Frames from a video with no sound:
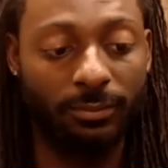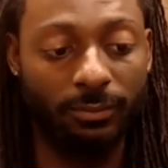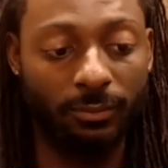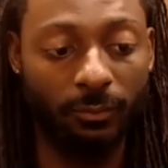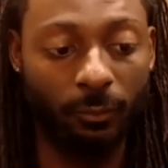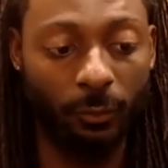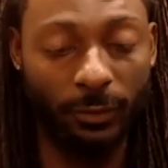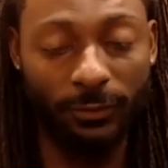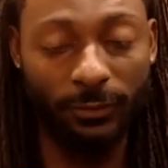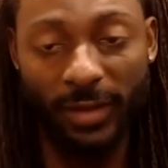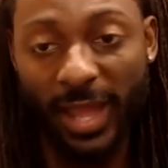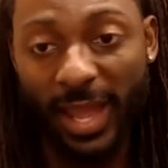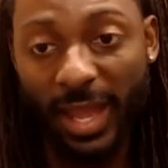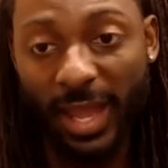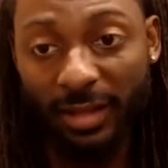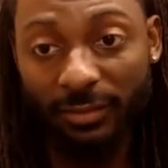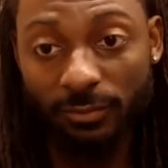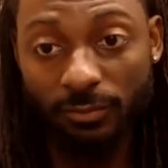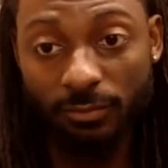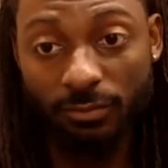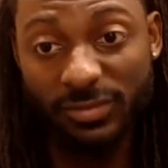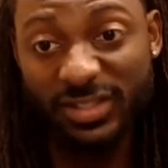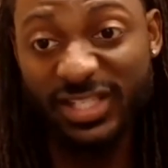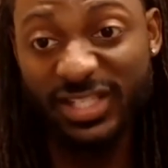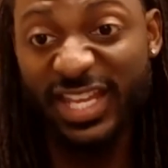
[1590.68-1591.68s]
We've had
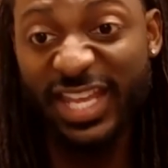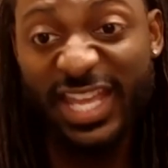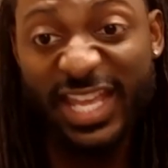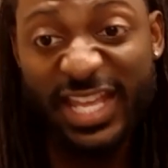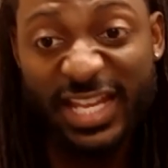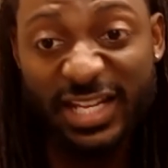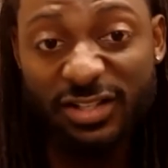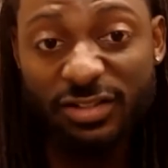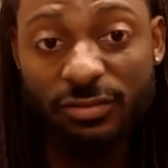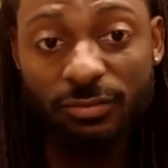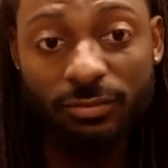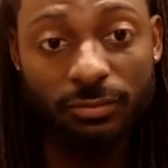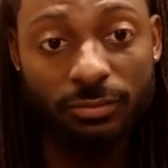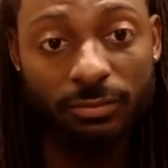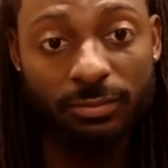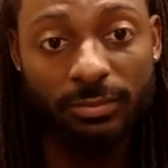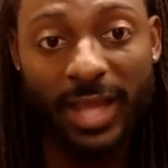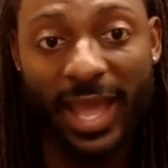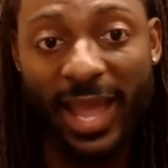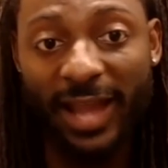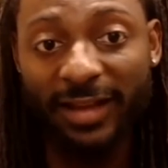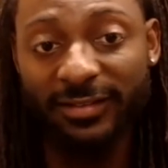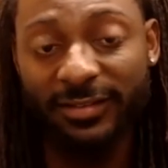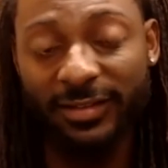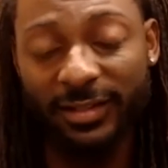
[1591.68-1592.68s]
10
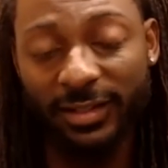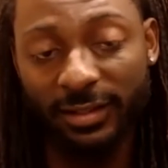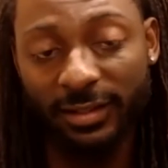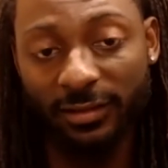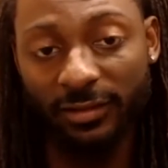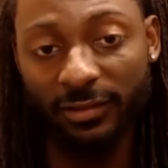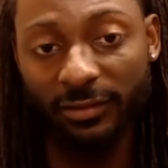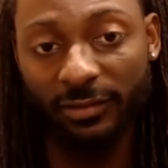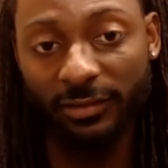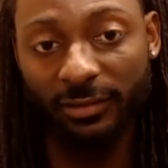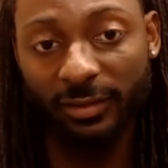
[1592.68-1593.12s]
accidents,